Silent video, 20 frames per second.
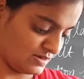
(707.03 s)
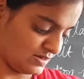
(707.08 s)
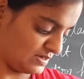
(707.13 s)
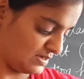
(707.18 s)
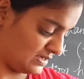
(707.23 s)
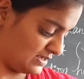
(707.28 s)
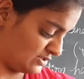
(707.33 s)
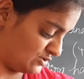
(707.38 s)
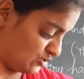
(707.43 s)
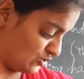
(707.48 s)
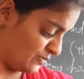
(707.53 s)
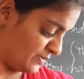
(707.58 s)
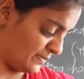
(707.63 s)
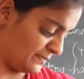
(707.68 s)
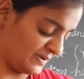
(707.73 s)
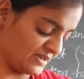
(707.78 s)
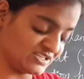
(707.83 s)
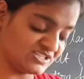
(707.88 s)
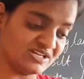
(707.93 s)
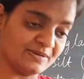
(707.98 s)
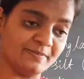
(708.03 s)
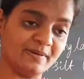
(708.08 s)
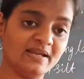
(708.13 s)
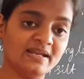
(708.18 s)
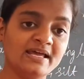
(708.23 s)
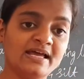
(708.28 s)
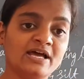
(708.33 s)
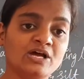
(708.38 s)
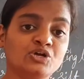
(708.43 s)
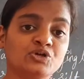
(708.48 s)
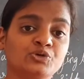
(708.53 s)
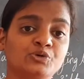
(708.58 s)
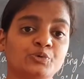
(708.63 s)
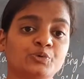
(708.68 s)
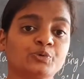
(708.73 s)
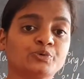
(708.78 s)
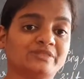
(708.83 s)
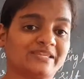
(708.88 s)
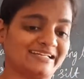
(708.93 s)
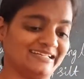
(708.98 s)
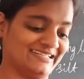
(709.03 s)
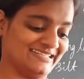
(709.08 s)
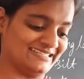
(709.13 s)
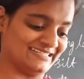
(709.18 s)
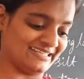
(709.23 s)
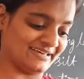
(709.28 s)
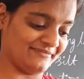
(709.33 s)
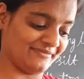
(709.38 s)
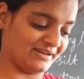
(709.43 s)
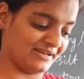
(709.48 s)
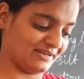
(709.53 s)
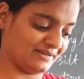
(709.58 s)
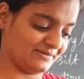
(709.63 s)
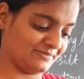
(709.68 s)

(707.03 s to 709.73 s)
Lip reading: yes, open page number 237,